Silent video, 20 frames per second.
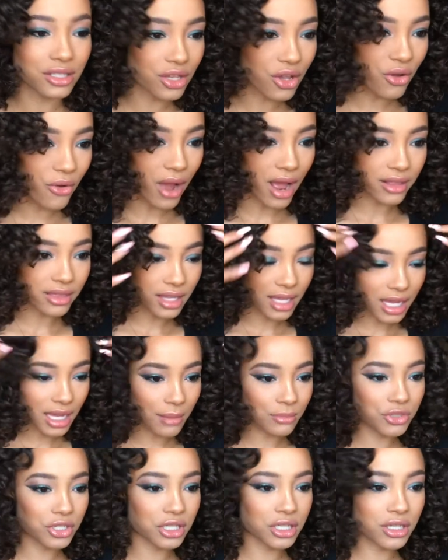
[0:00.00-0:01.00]
So I think
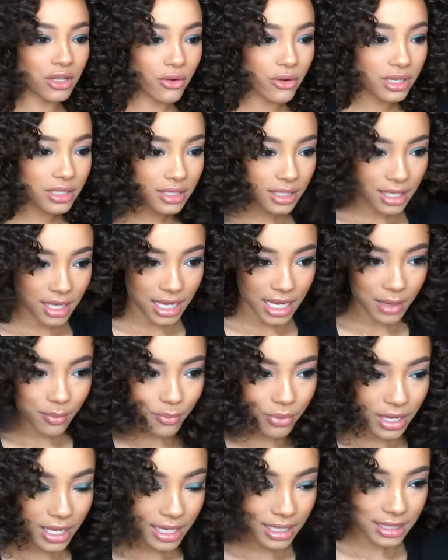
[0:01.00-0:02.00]
I'm just going to
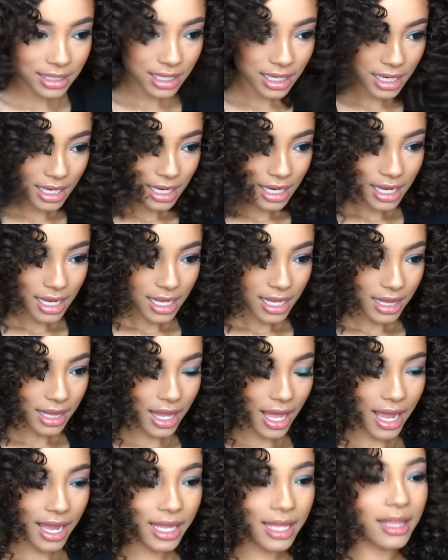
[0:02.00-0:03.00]
keep it
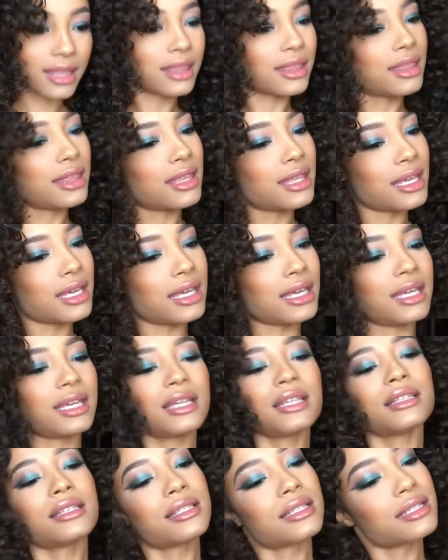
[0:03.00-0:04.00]
like
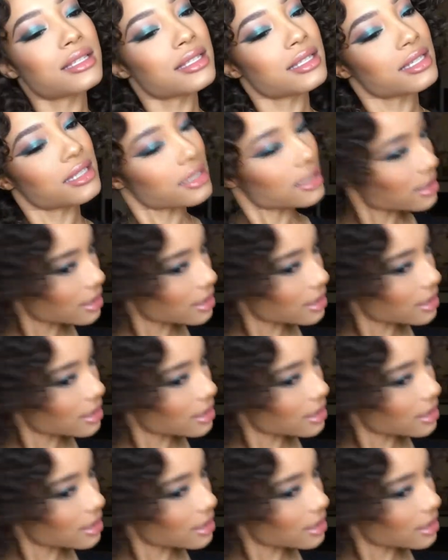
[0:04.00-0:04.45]
this.